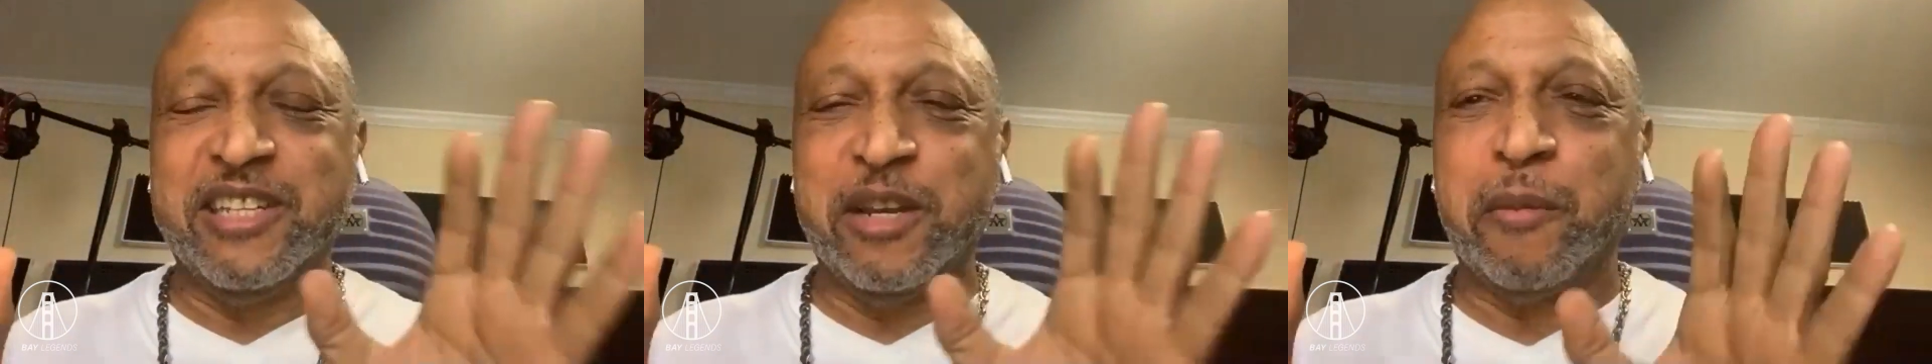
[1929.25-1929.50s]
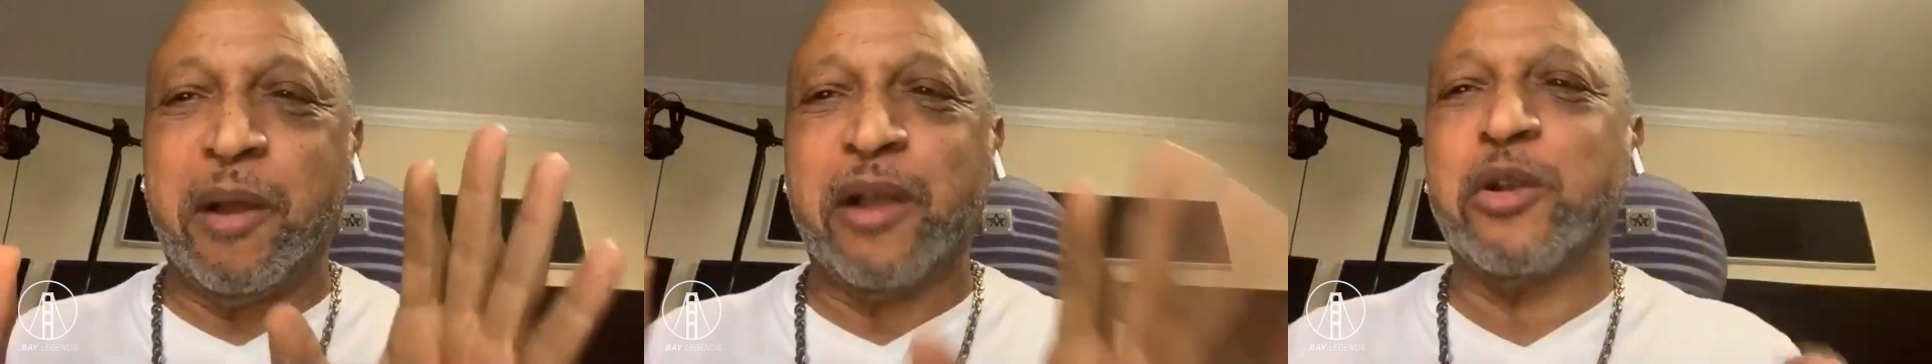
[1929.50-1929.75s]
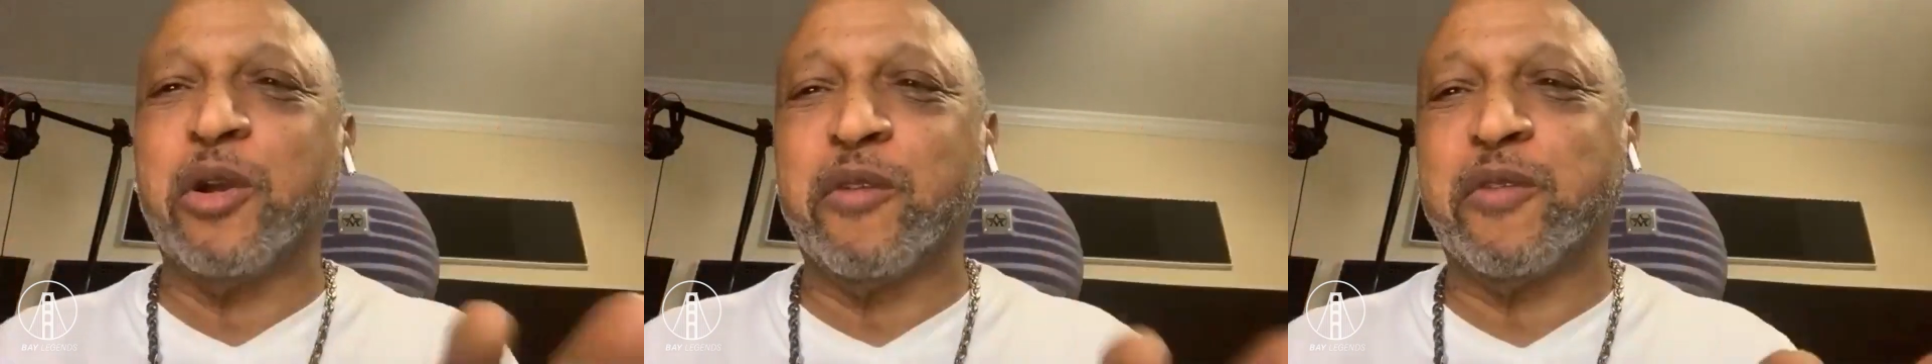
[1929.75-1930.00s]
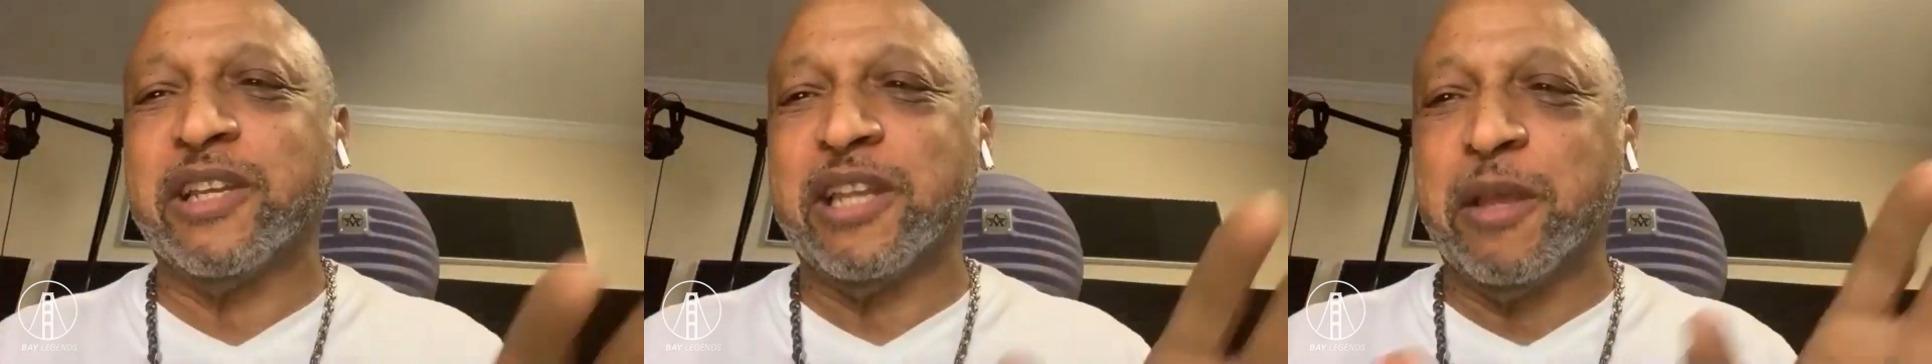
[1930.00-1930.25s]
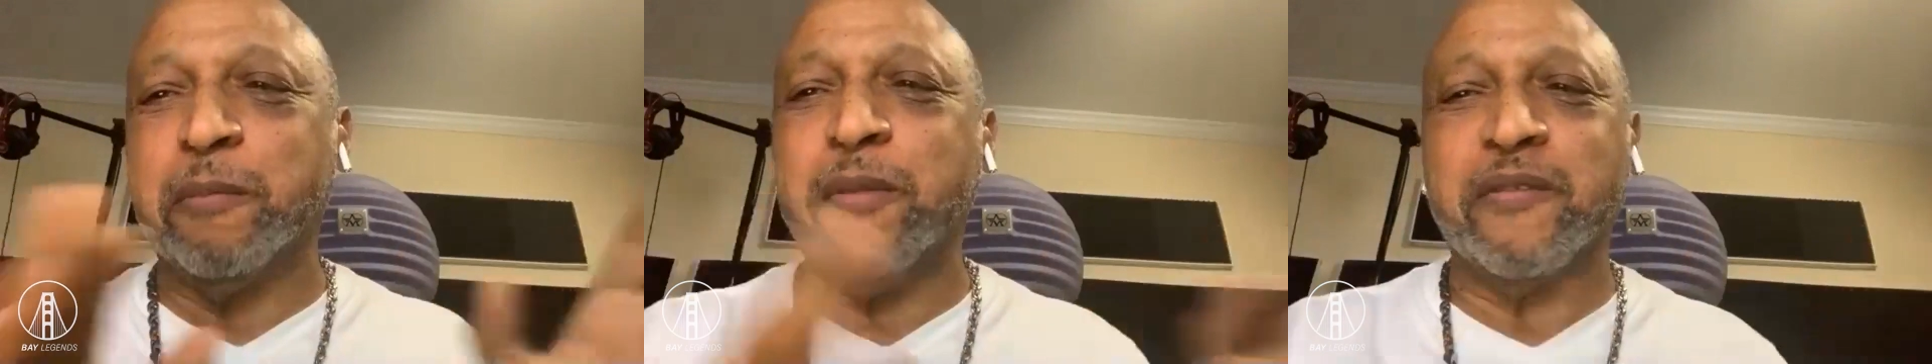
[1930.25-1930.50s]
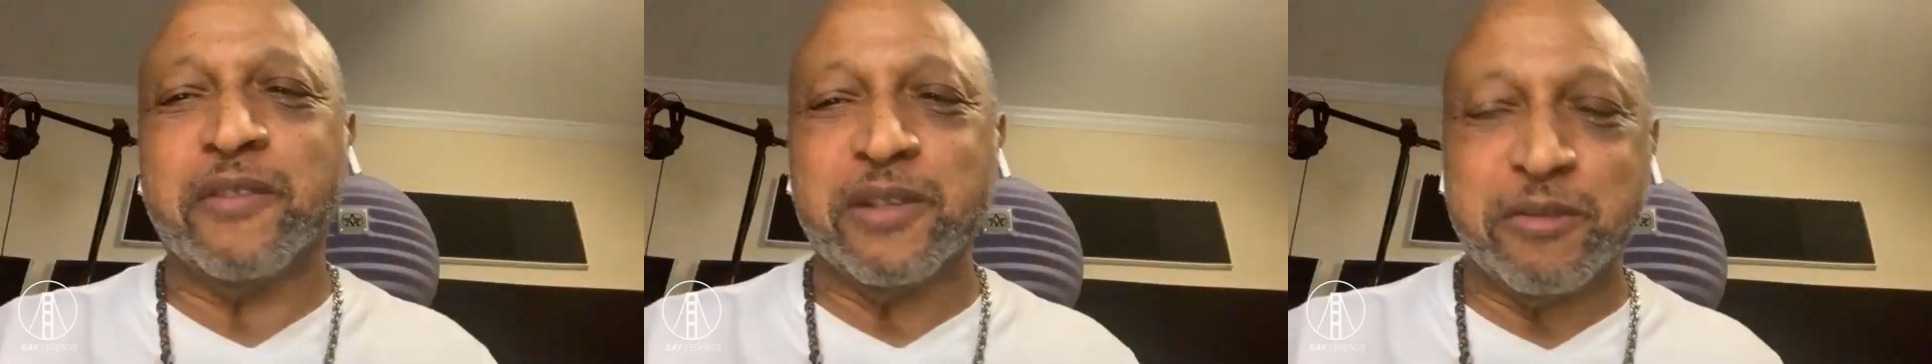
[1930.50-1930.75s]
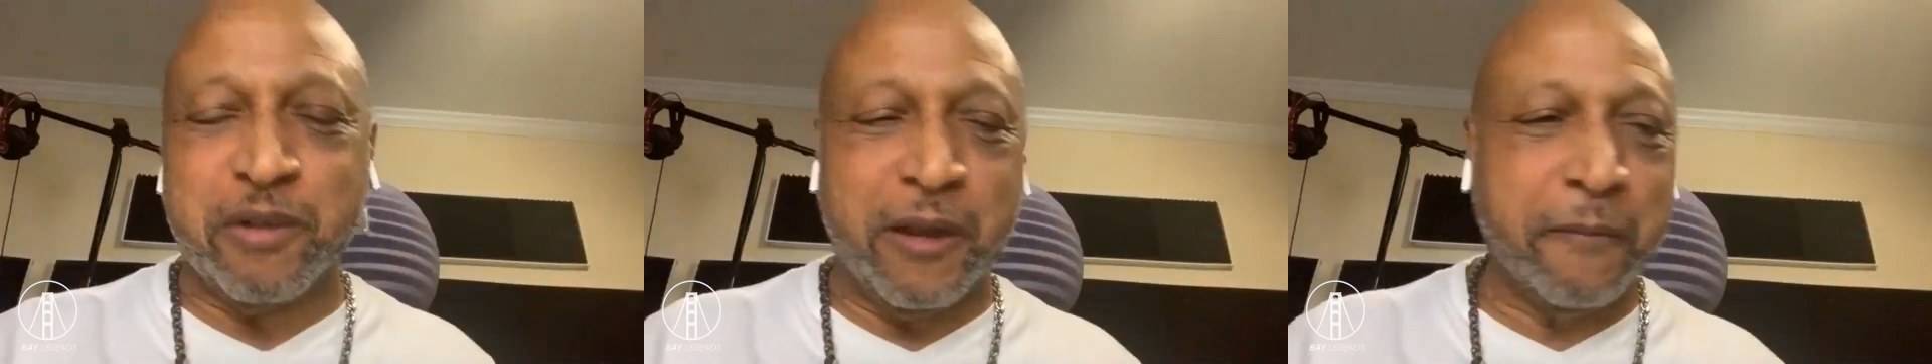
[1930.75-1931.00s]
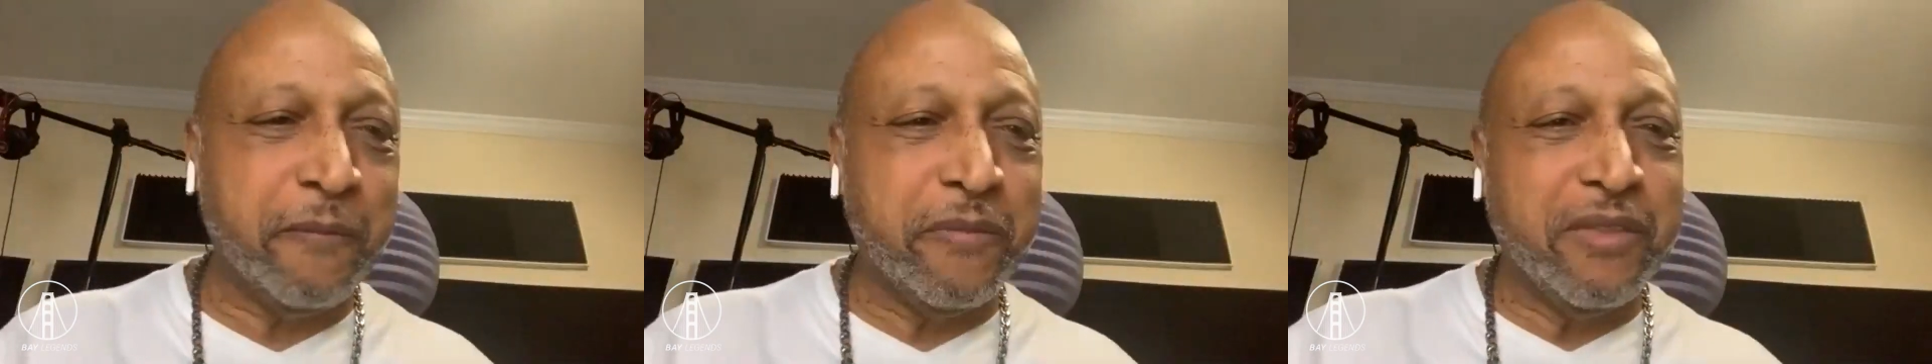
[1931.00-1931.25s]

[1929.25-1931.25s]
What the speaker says: on my girlfriend in Memphis, right?